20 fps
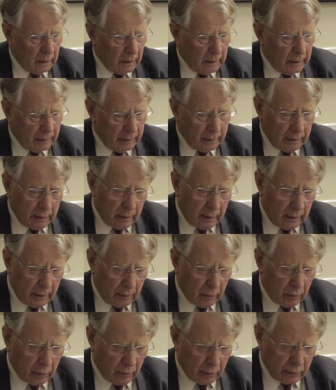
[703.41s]

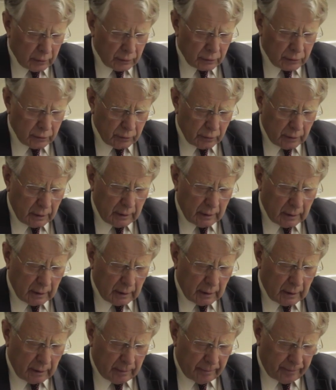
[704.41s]
In order
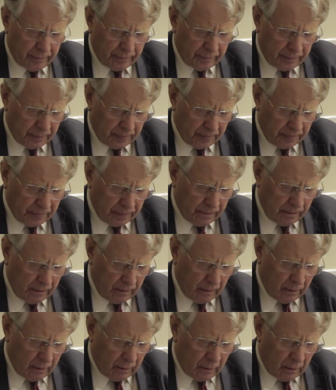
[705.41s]
to
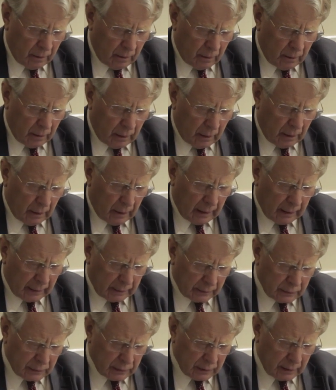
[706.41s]

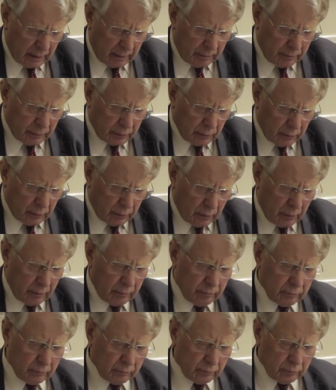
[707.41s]
accept or
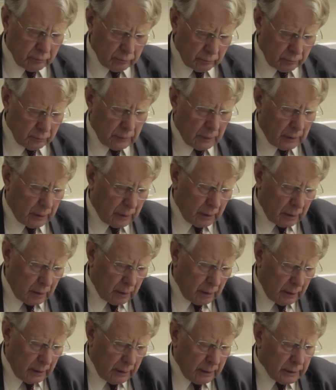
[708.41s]

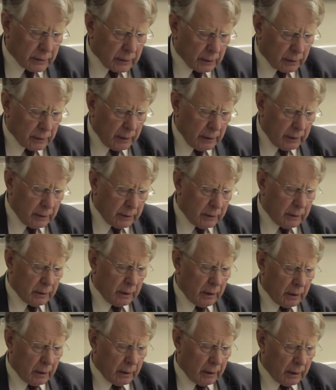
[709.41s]
integrate
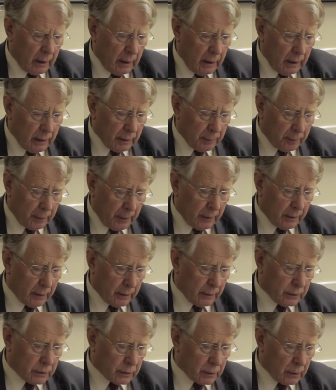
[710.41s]
an
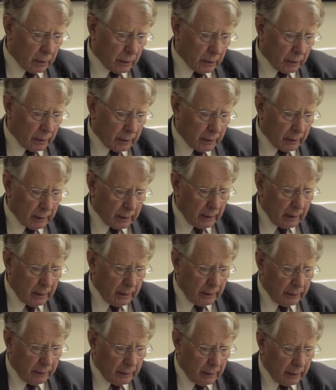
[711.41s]
independent Scotland
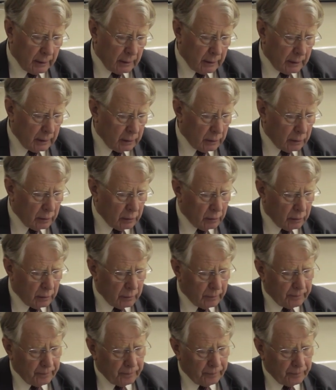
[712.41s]
in the EU.